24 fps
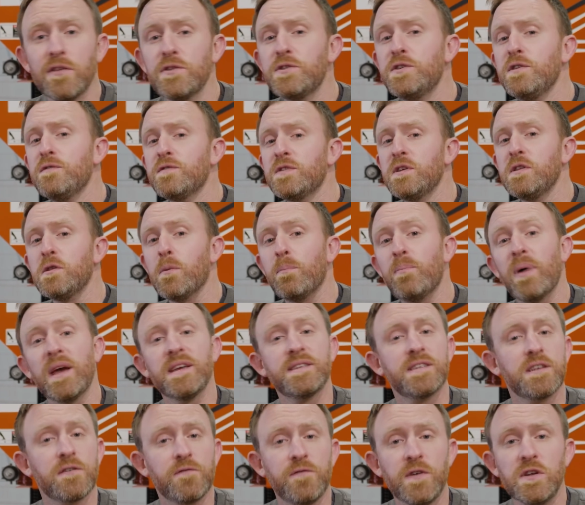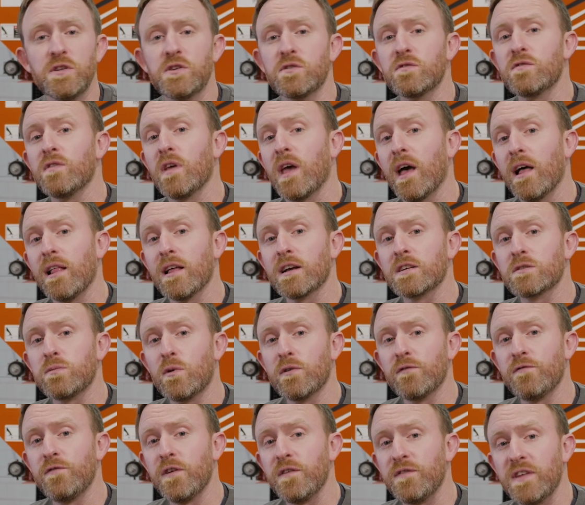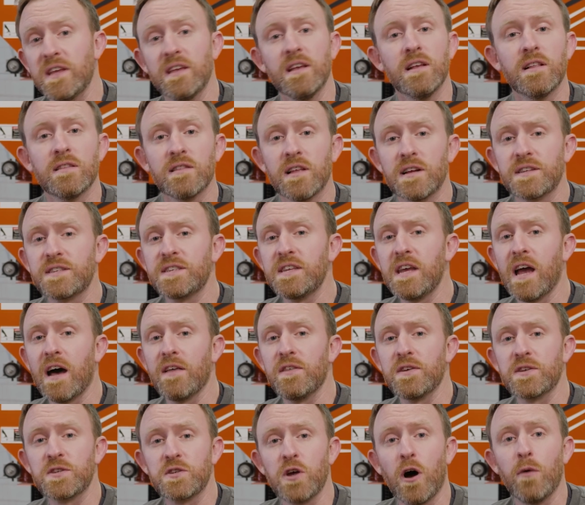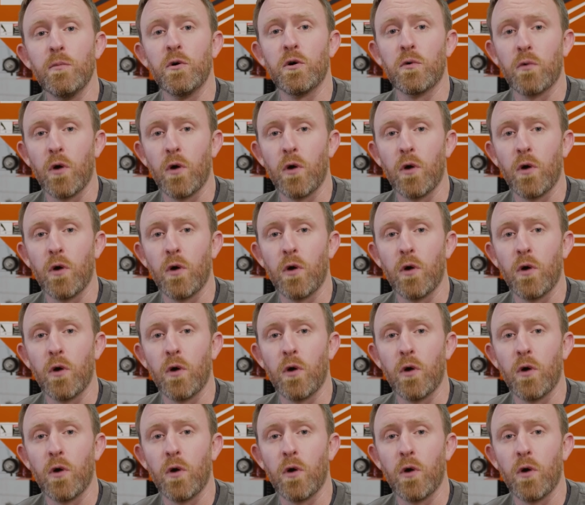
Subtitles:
that you've seen the basic features of the LX150, let's see how this sawmill